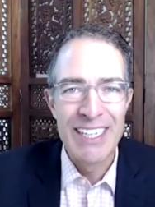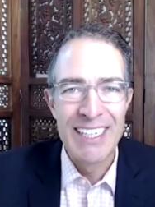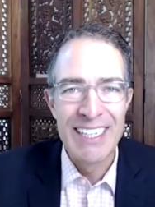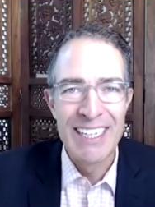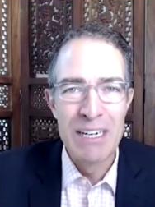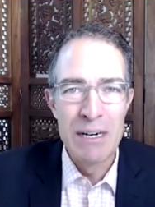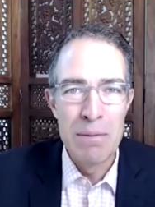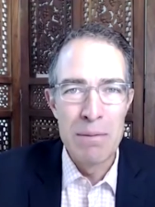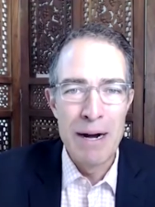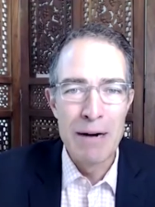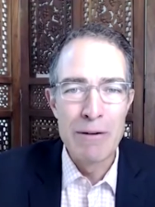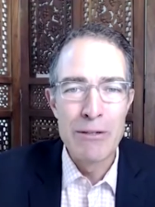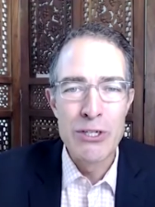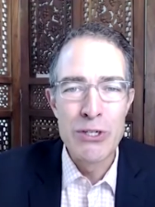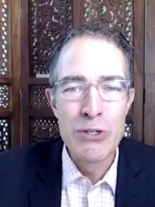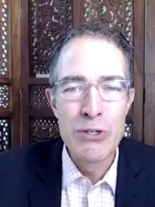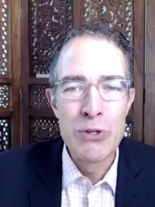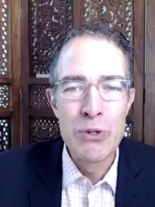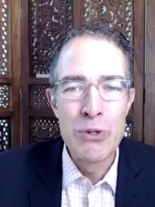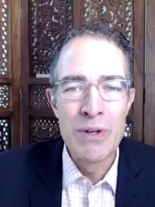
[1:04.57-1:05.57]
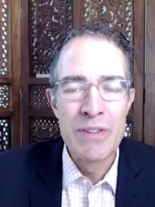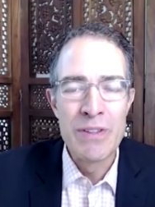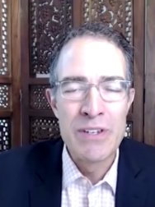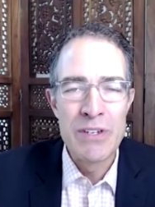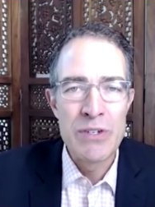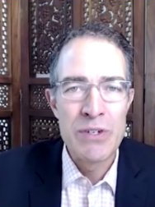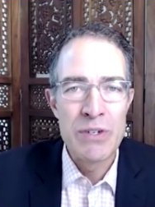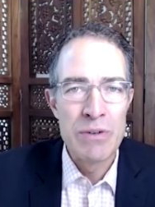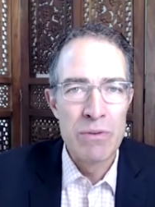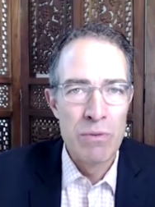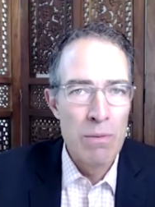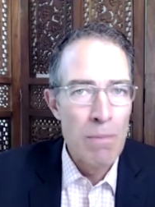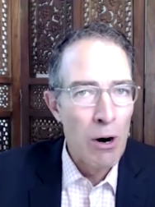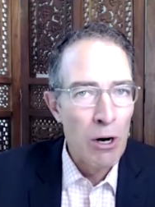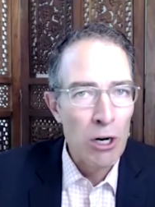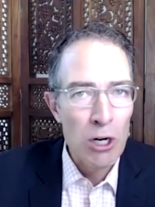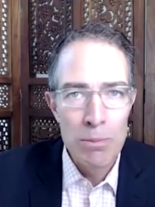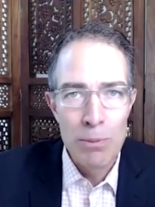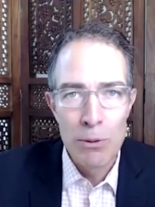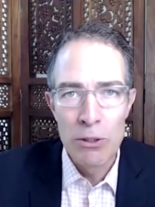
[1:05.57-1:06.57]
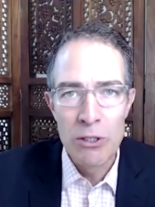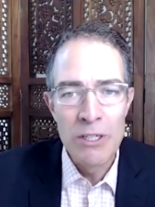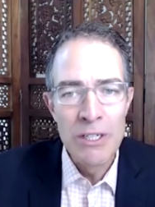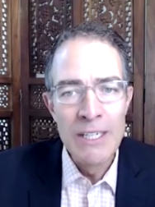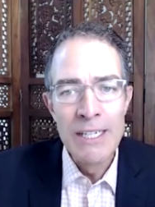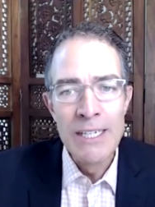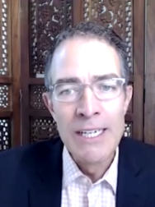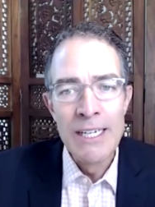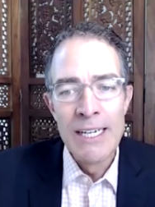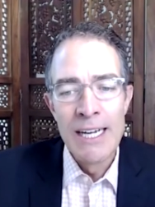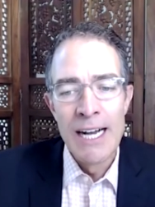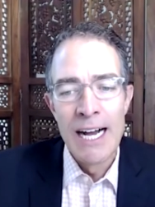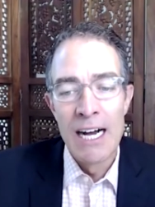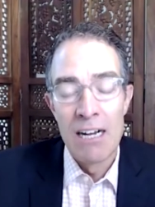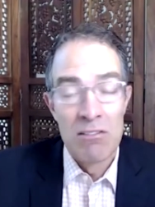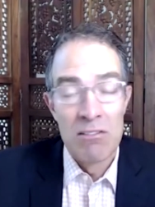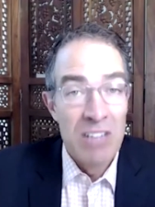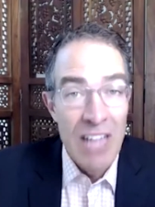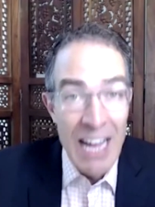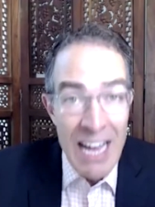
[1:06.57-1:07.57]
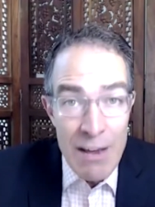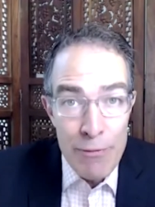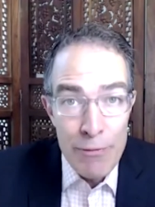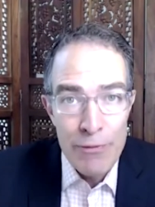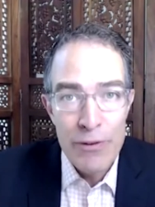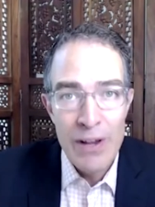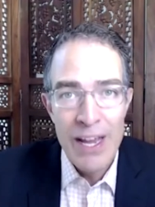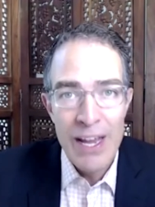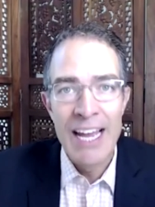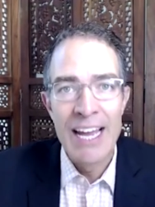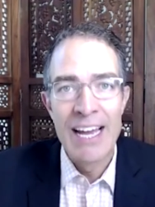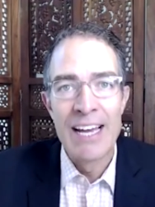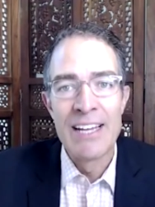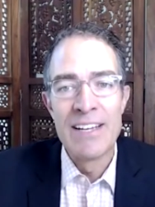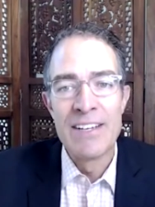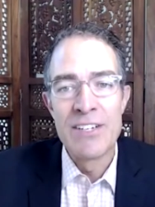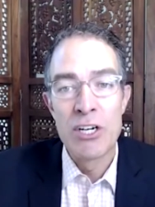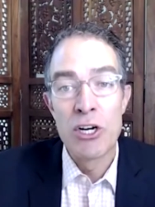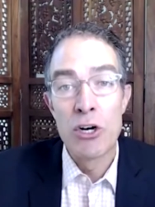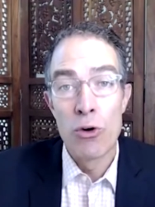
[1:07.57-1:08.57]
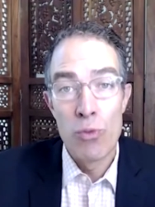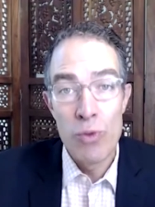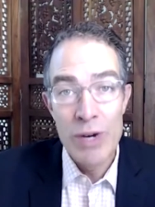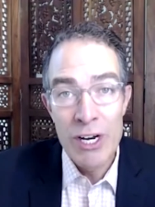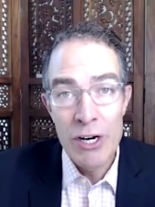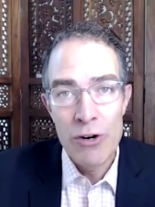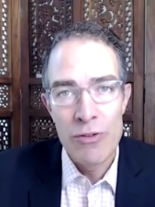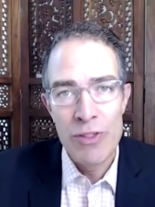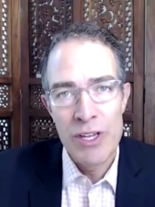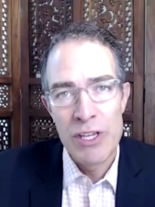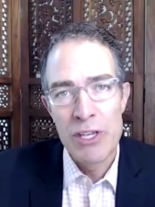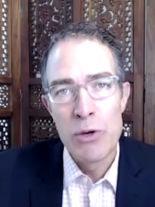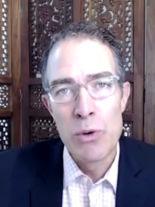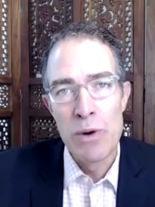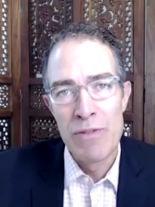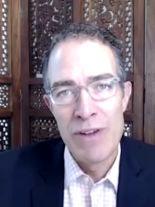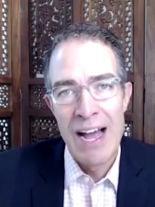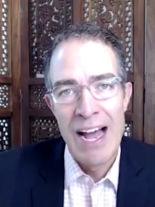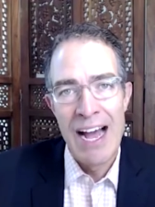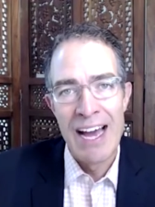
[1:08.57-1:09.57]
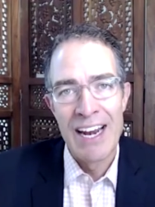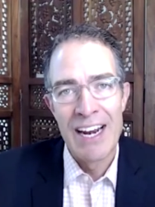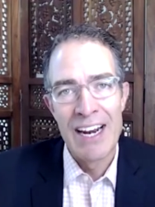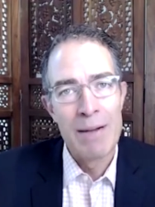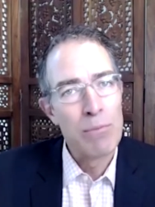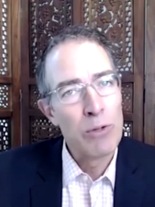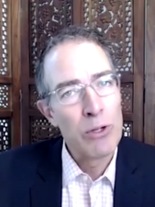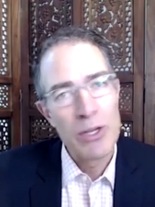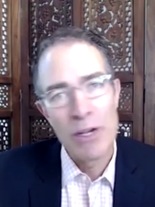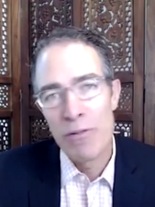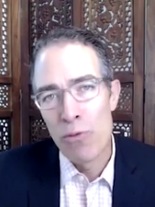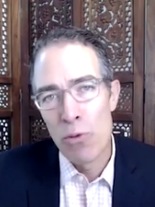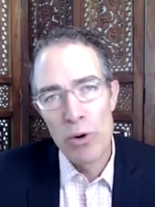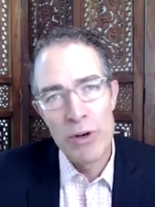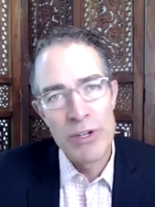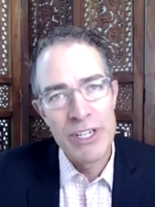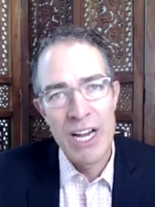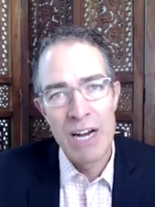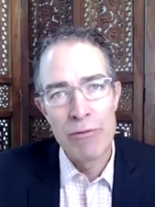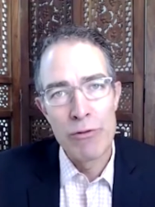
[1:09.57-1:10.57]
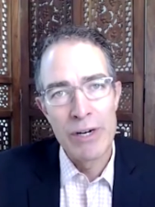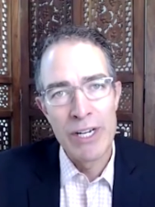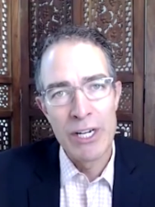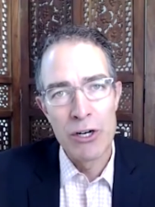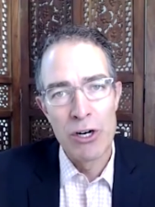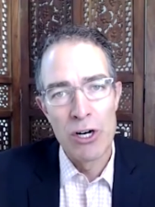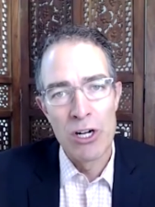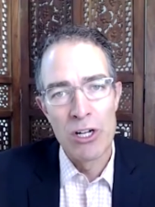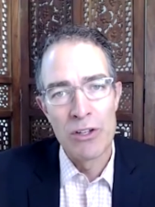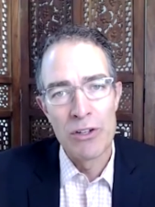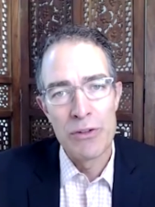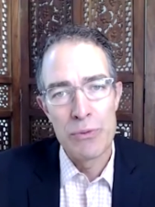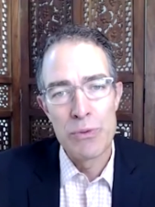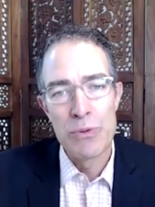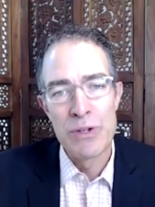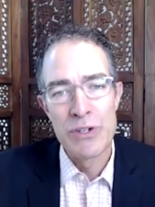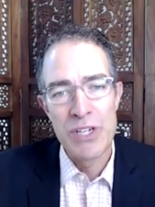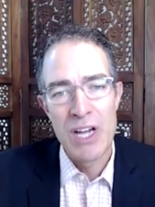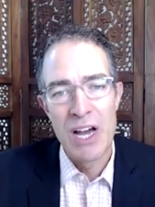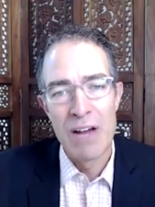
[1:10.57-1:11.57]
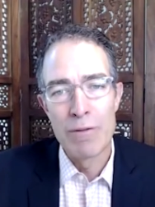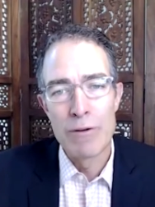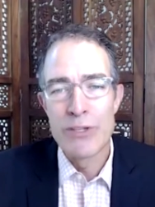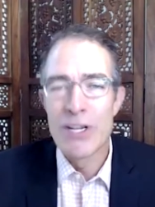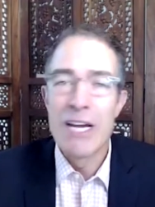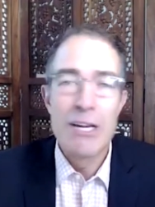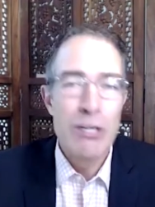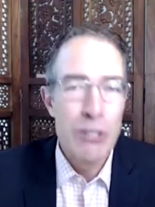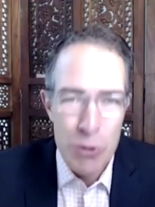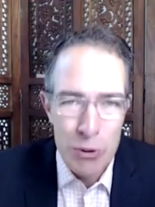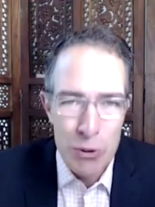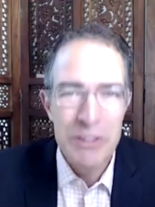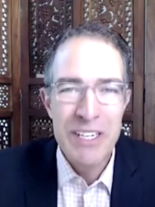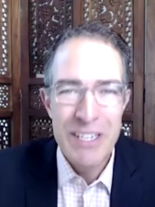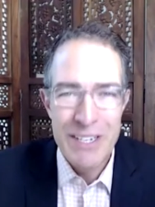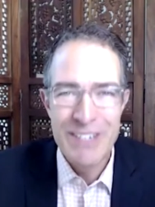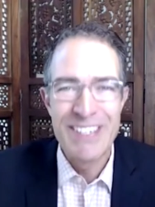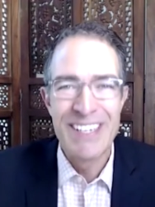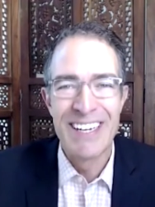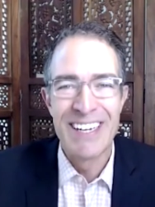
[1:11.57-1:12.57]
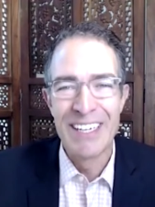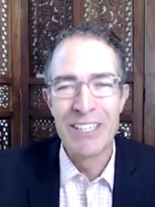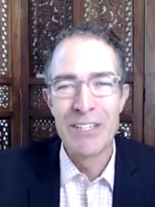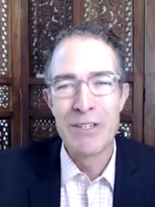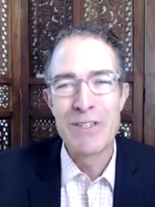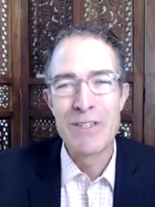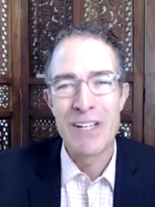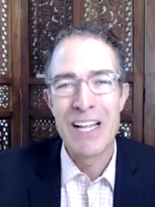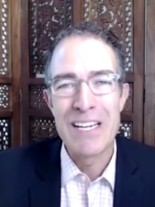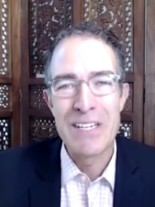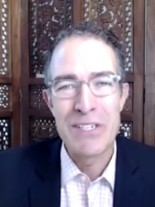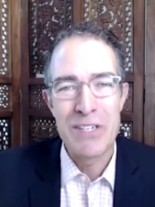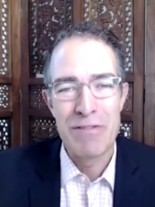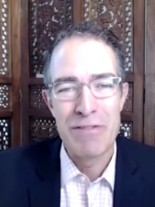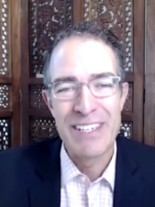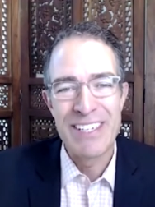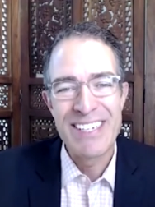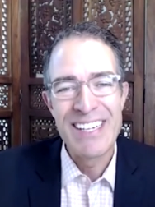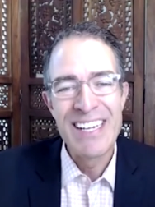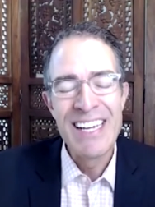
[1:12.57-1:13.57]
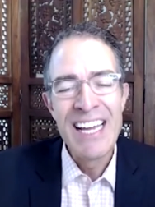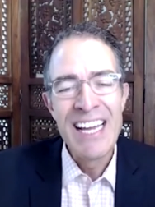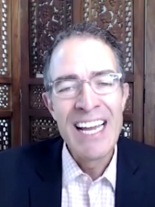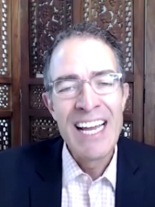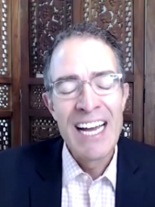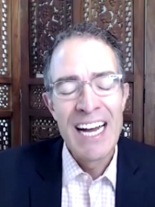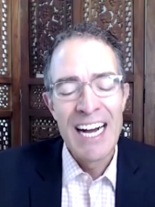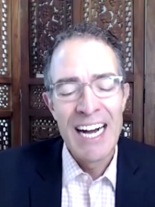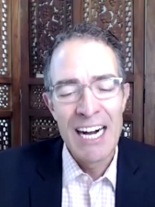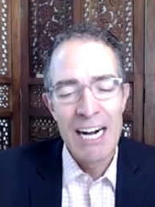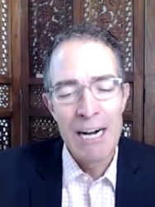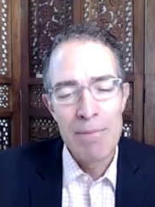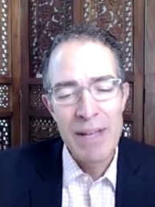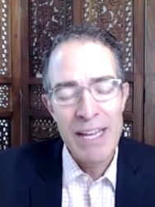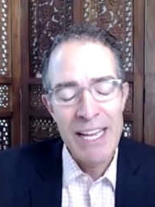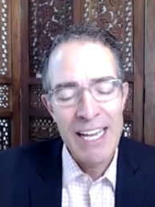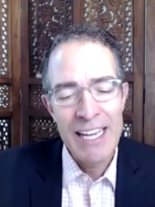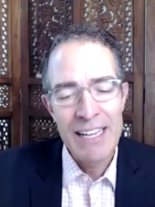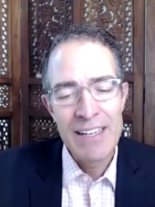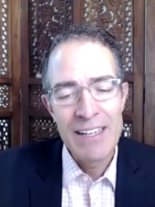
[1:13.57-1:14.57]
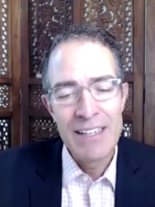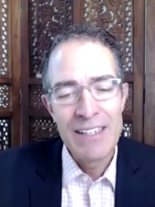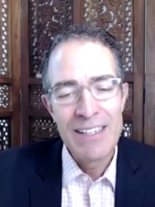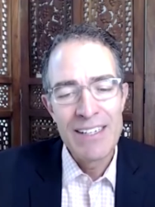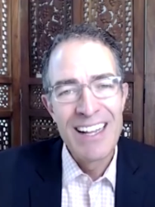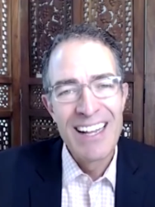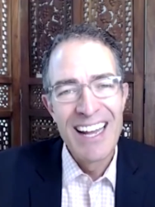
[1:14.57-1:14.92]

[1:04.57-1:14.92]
uh, uh, about you and this remarkable uh, life and career that you have had. And I'm looking forward to covering it all through this conversation, or at least a, a good slice of it. Um, it's a and- long